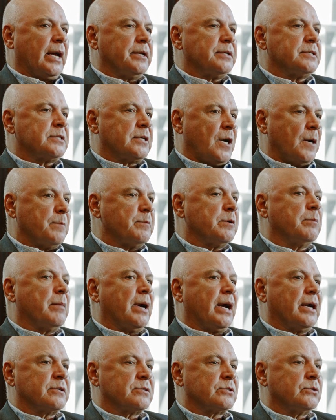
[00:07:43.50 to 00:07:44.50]
And it's coming
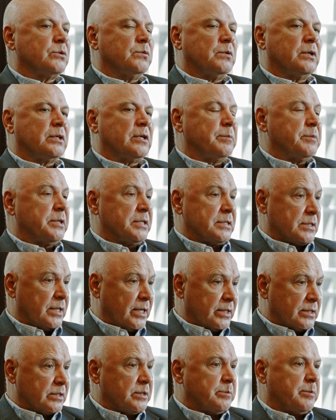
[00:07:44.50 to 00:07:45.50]
back. So what I'm
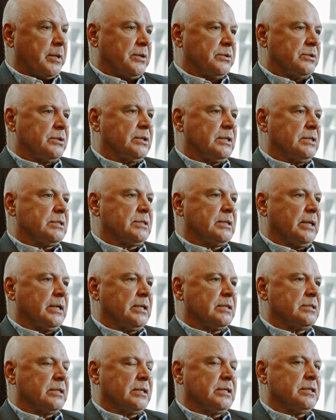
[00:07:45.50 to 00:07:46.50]
excited about these
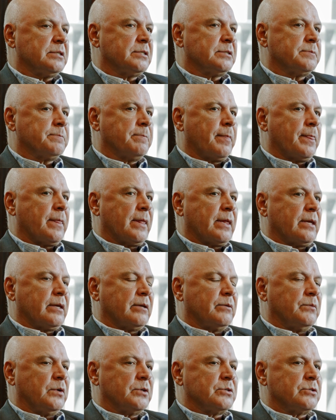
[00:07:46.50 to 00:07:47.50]
days is
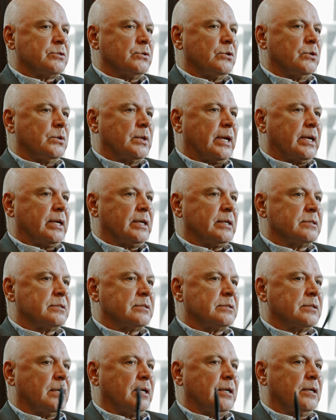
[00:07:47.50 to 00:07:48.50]
what's known
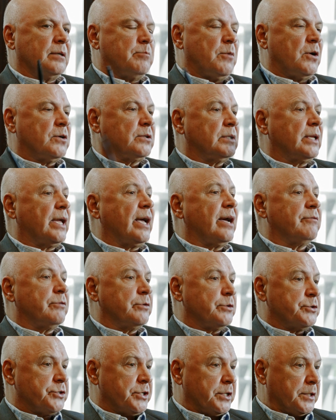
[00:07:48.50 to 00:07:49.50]
as model
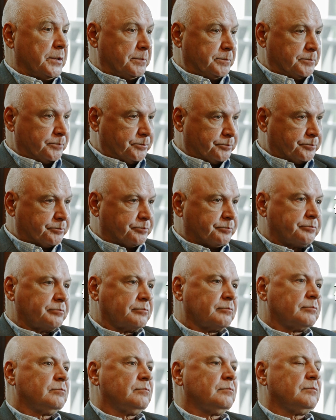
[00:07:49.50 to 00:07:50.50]
averaging.
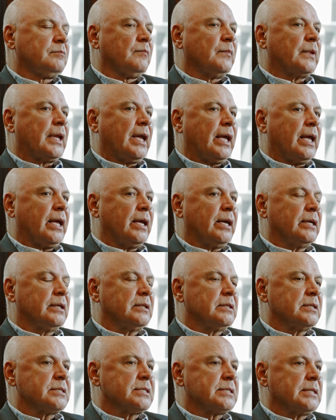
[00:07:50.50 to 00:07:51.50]

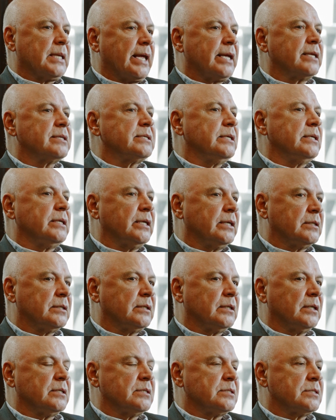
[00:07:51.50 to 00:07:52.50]
And the slant in
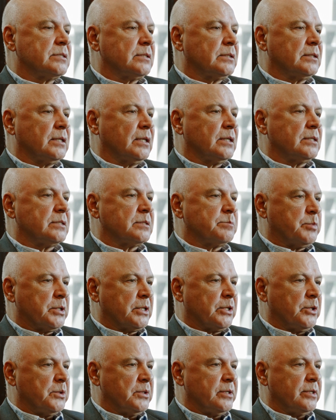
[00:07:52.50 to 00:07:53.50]
it is
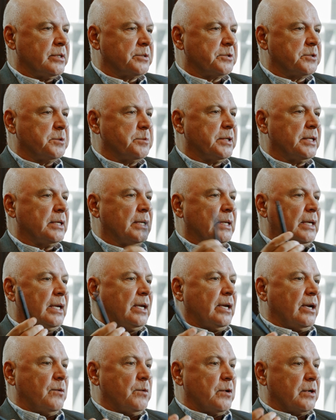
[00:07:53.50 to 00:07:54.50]
peculiar to me.
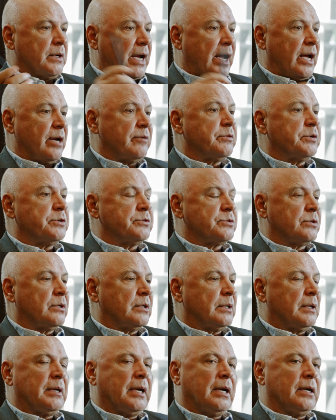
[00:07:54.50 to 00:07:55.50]
I want to average
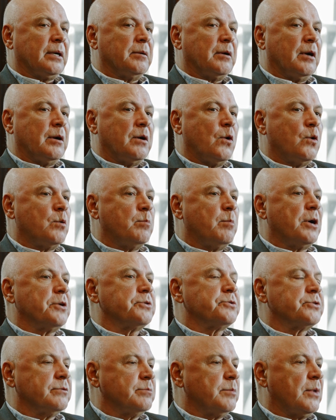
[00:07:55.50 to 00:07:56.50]
a whole
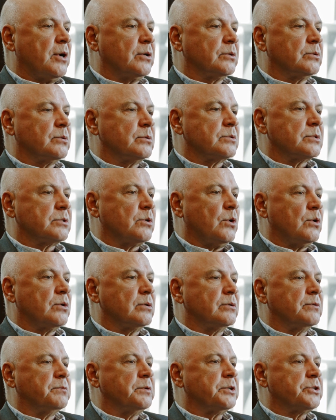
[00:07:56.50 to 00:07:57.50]
bunch of models,
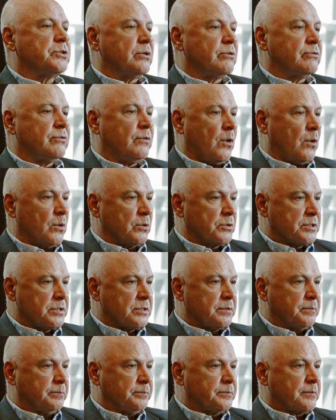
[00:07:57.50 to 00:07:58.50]
all of which are
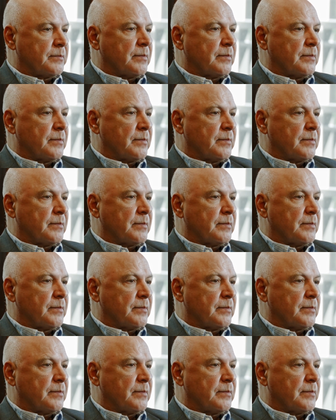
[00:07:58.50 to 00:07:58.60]
false.